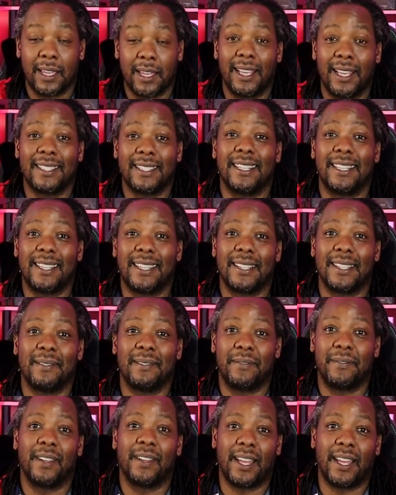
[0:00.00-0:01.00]
because it
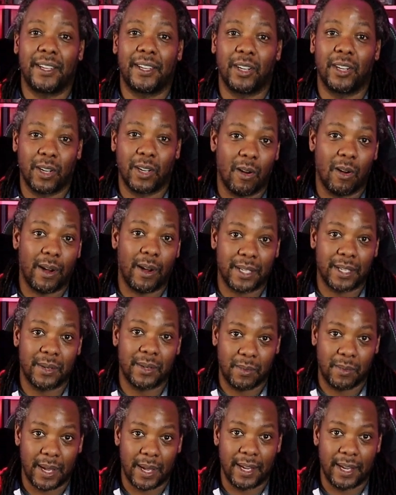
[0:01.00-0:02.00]
doesn't feel like you're going
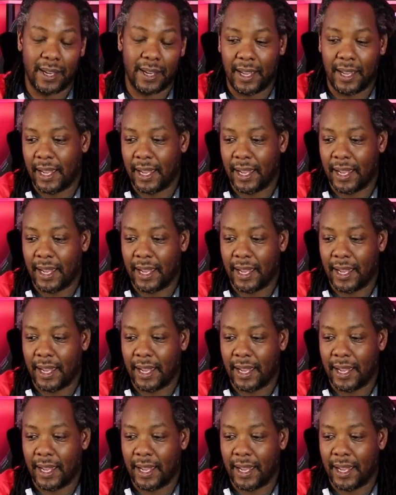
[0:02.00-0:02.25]
to win.